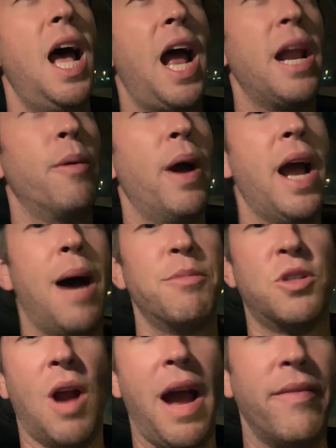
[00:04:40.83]
Anyway, I'm
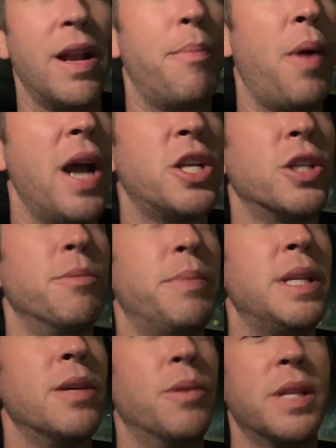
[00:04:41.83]
driving. I probably shouldn't
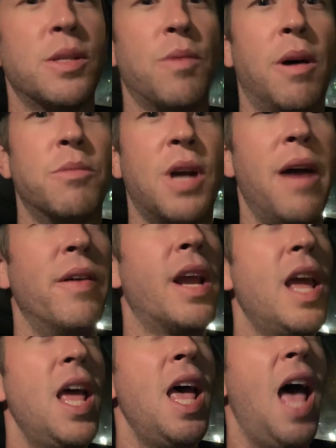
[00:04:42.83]
be doing this while I'm driving.
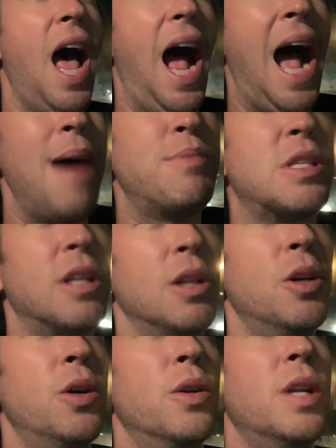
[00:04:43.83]

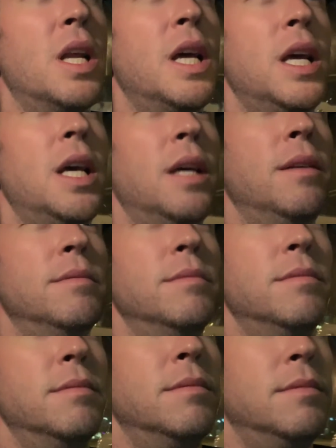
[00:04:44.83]
Absolute,
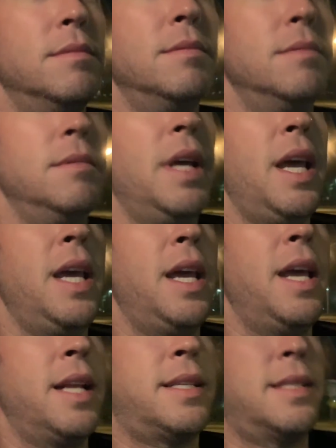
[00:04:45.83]

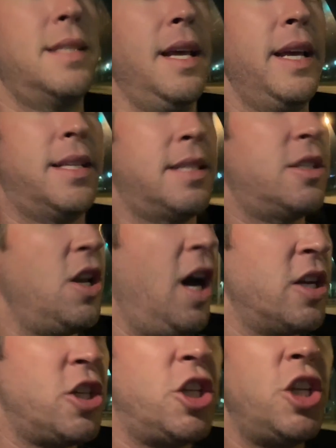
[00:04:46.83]
it's
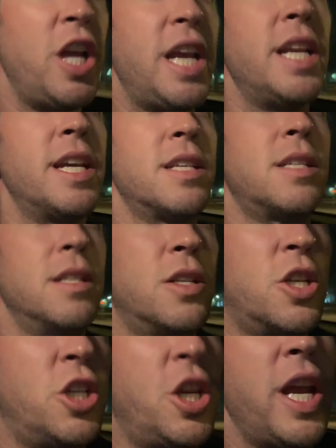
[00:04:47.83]
a
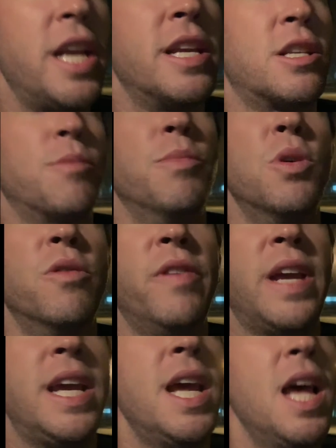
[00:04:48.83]
genius
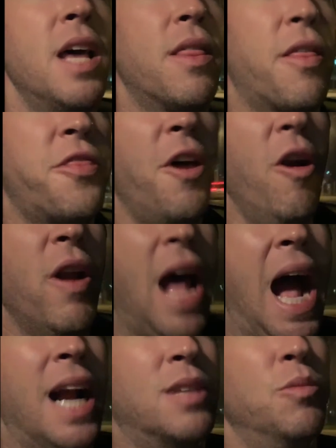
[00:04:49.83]
movie. The third
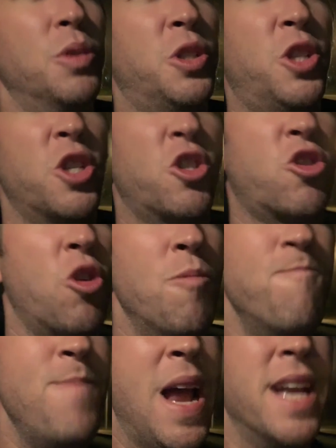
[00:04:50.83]
act was just
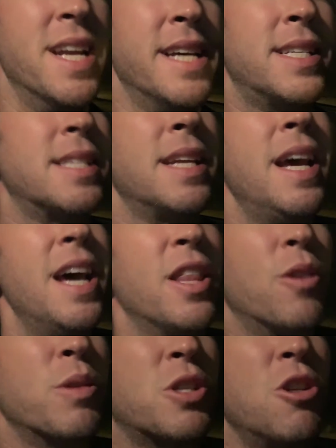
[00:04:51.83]
tremendous.
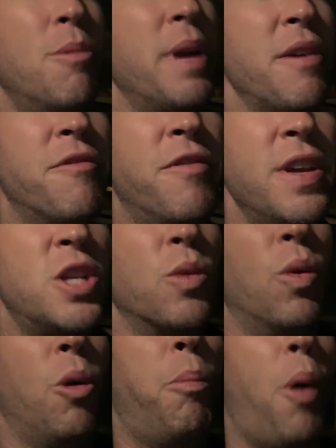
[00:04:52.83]
There were so many
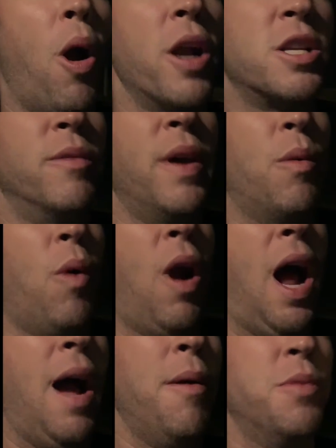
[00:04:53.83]
visual parts of it where I